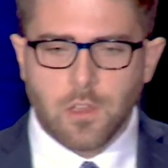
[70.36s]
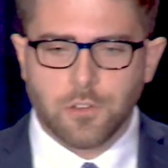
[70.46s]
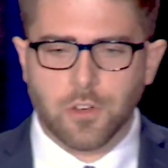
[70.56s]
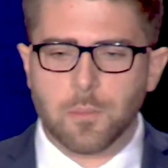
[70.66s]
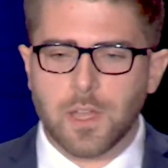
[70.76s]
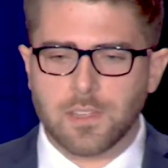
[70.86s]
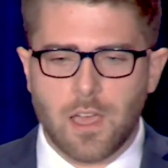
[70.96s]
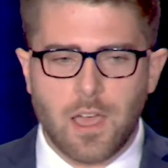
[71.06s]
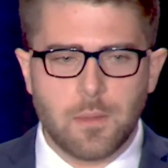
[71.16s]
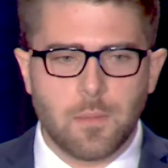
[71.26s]
During my
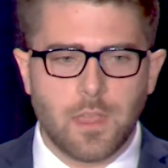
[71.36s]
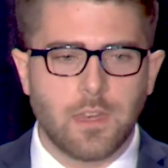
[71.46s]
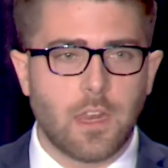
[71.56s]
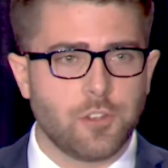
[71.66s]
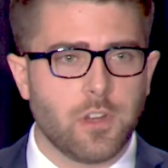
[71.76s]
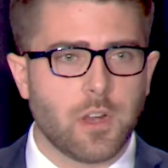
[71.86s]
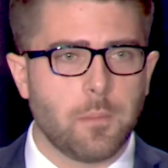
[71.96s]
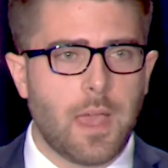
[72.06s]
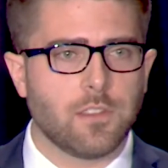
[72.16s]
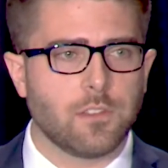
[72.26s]
time in Engineering
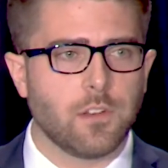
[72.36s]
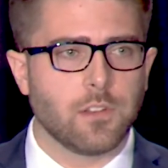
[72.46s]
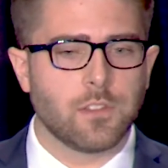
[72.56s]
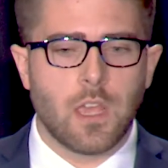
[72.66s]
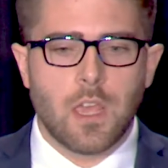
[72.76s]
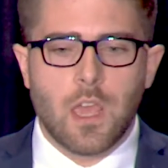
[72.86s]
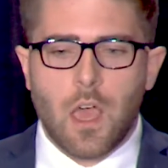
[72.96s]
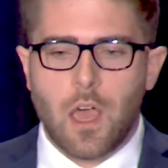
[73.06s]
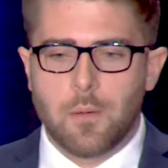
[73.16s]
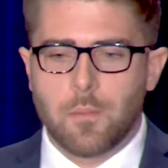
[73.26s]
Ambassadors,
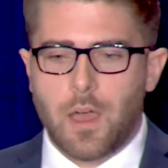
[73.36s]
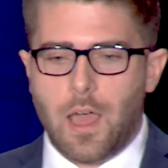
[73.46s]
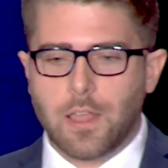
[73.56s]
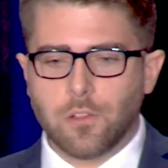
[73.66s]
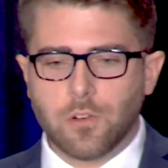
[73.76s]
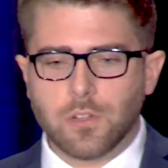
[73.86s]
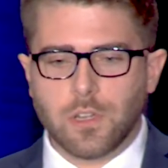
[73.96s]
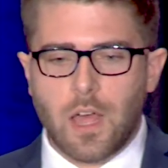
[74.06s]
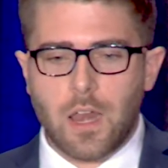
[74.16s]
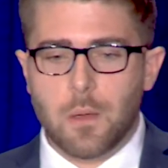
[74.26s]
I learned a
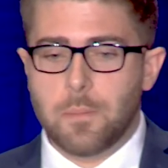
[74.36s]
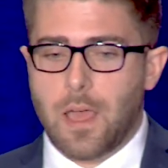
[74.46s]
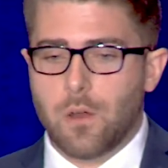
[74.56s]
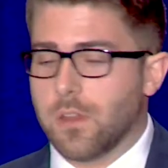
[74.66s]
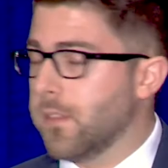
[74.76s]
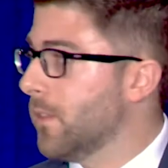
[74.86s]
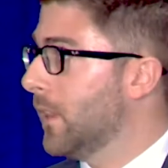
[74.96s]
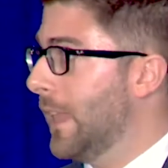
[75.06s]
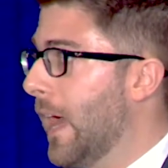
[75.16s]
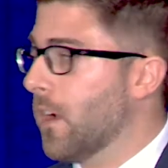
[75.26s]
lot about the
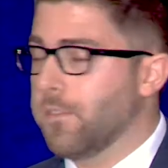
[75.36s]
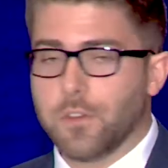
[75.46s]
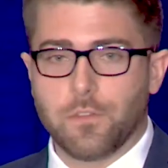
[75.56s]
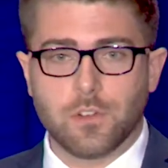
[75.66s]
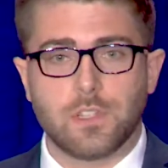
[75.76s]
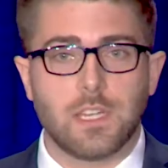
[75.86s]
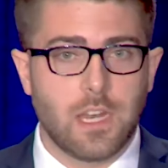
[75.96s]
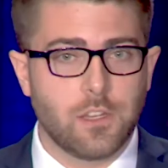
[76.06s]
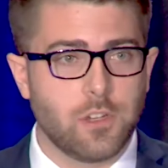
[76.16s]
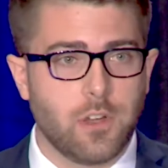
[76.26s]
lack of diversity
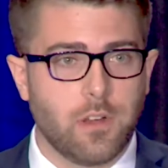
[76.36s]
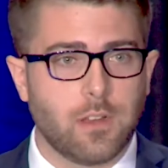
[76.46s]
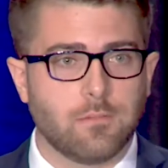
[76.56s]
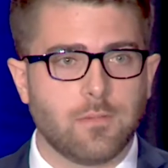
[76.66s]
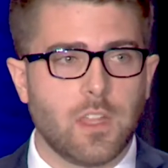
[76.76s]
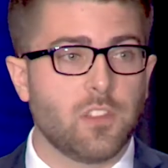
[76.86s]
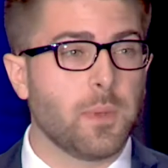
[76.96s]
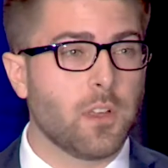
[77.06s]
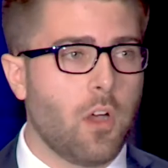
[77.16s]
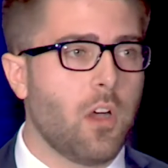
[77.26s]
in engineering that has
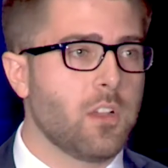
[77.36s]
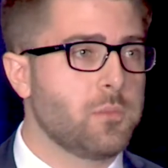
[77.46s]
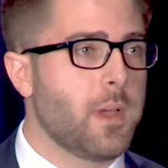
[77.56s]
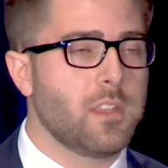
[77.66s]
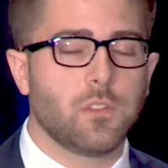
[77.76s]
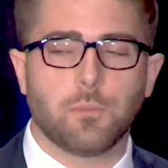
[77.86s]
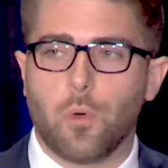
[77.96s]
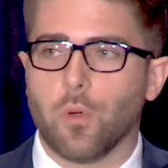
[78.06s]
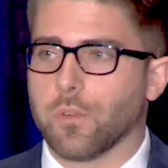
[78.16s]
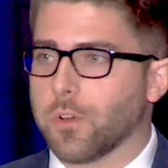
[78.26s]
been caused by these
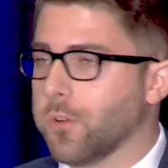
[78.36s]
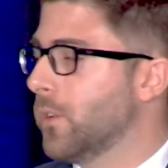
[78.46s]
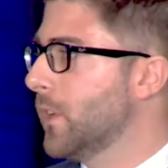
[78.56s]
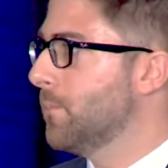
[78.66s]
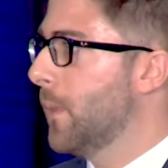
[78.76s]
poor recruiting